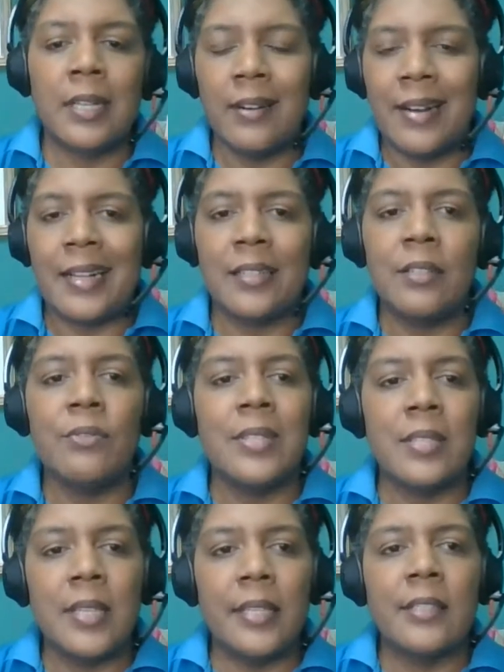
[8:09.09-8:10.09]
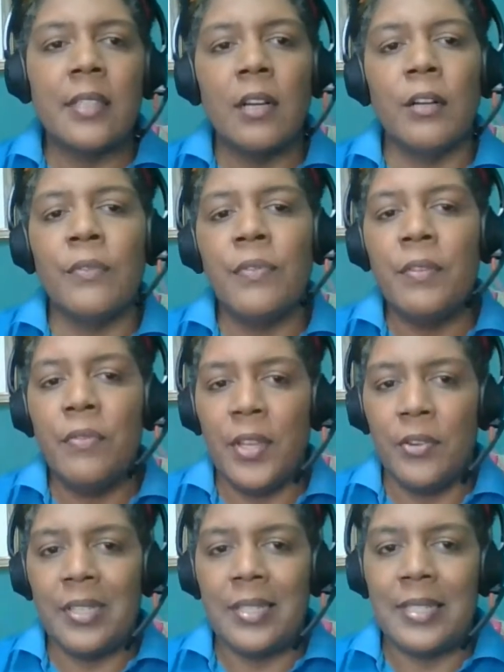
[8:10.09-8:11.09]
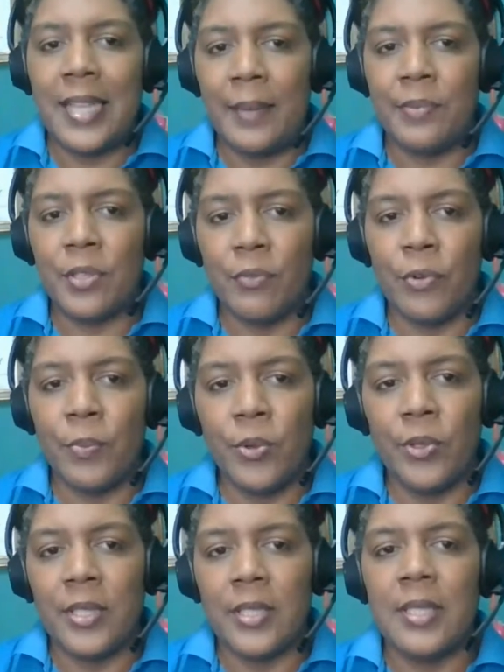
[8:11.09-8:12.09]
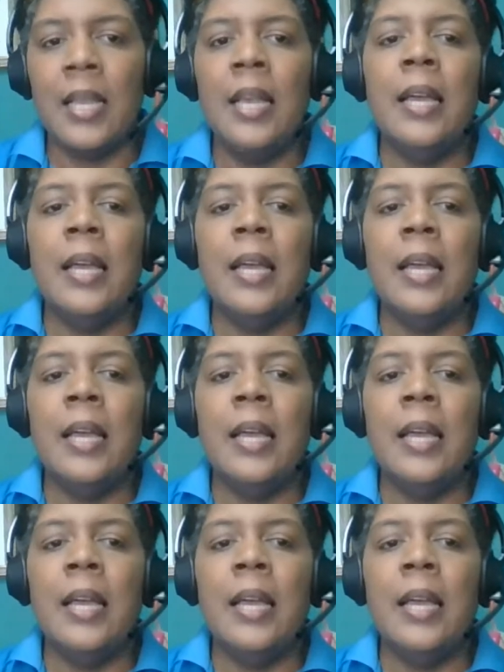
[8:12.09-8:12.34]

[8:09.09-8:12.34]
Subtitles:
characteristics of the various types of reports.